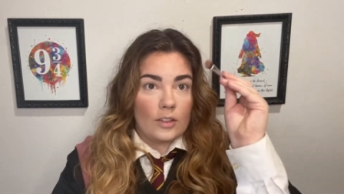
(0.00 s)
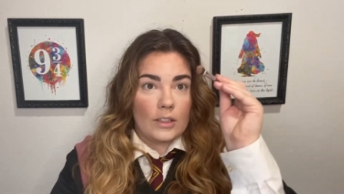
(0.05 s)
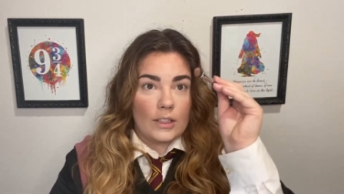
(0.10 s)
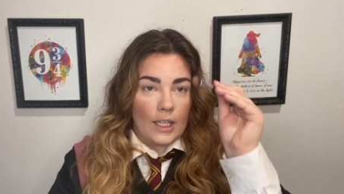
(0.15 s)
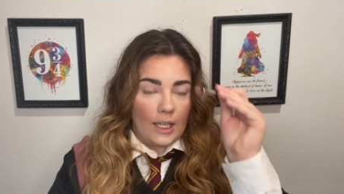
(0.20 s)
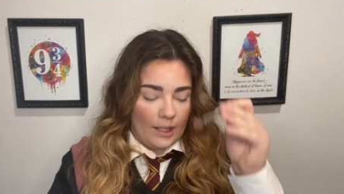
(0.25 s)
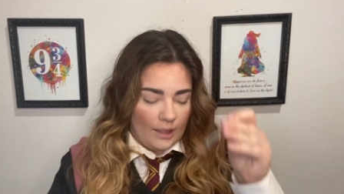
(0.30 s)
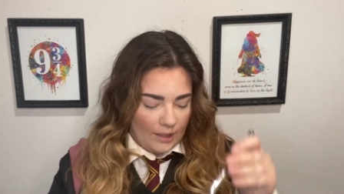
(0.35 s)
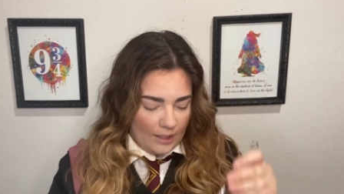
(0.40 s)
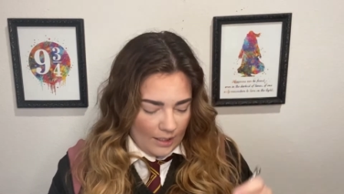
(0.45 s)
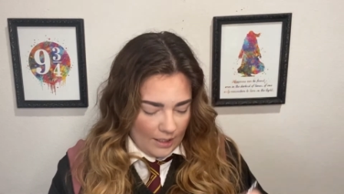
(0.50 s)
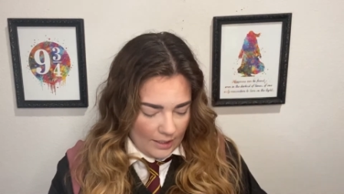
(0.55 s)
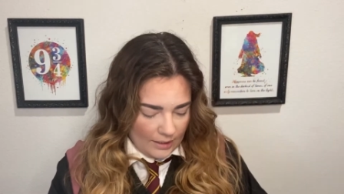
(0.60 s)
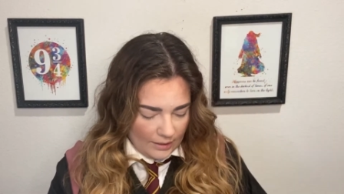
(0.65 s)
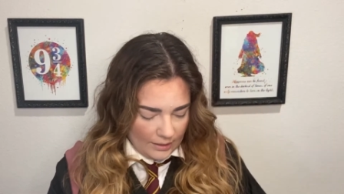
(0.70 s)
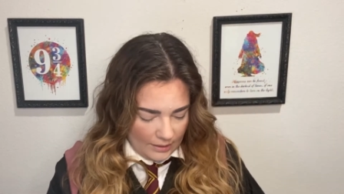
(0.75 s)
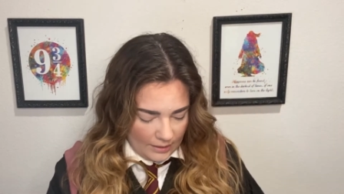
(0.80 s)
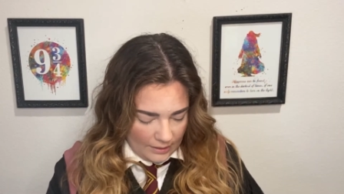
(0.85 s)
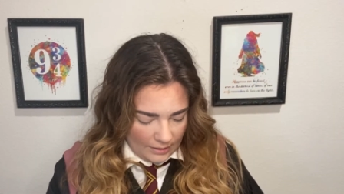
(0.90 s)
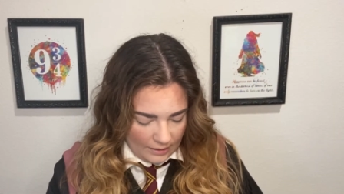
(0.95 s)
Take
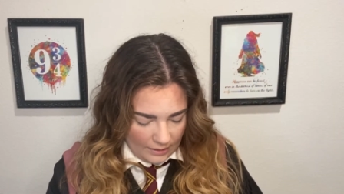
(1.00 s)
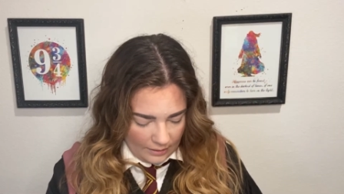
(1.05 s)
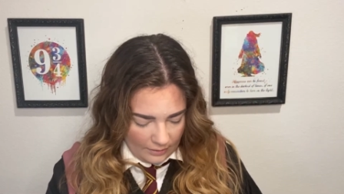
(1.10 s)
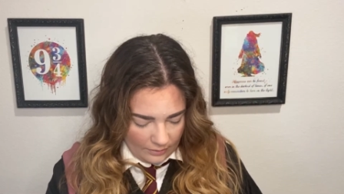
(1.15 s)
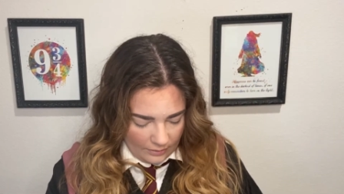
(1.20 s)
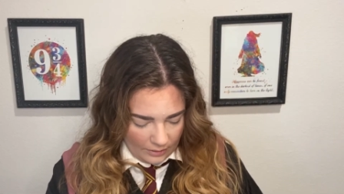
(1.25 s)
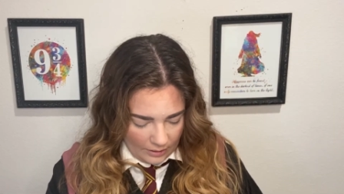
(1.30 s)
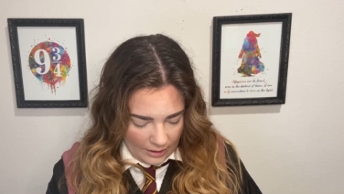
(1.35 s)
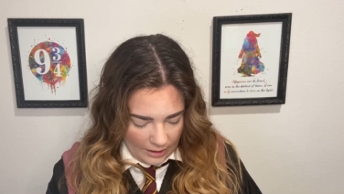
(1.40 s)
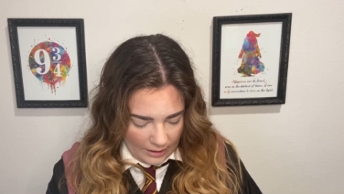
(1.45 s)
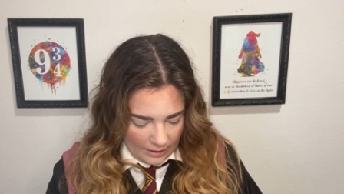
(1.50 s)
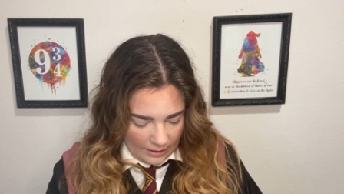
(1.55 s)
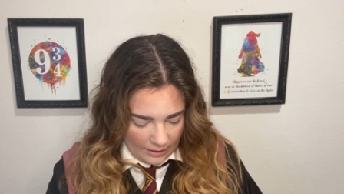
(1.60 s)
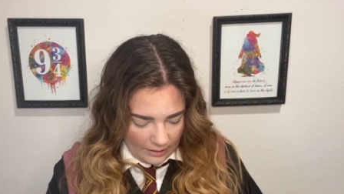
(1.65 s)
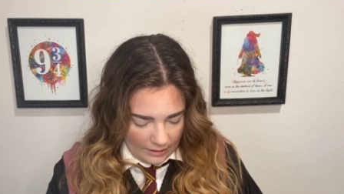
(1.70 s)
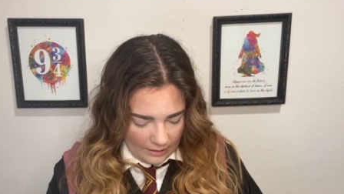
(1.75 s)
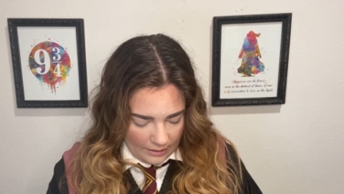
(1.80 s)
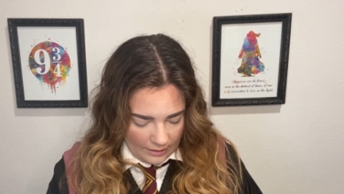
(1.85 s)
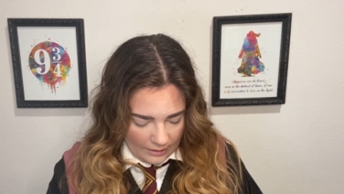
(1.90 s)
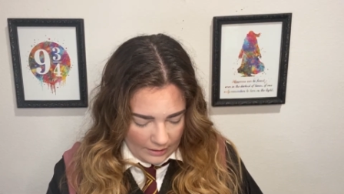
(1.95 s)
this, and we'll get
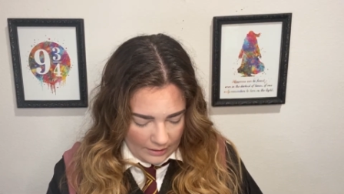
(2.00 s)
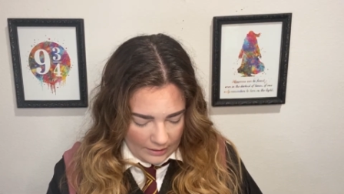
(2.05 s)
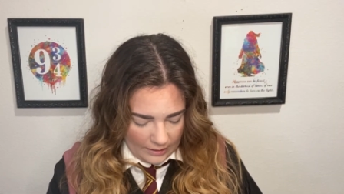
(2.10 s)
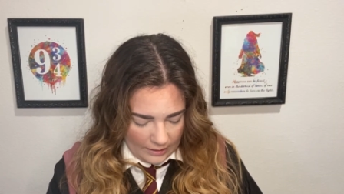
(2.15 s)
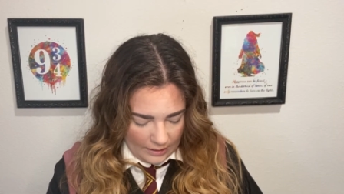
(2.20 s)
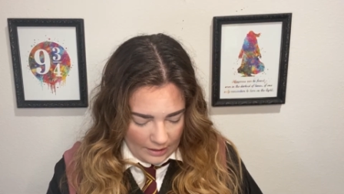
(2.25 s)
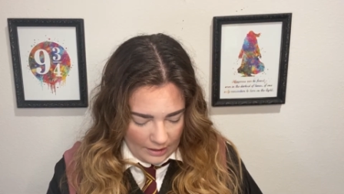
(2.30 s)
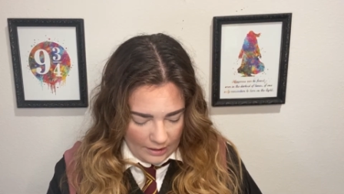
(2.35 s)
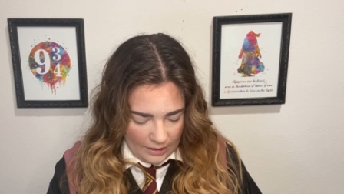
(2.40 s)
this.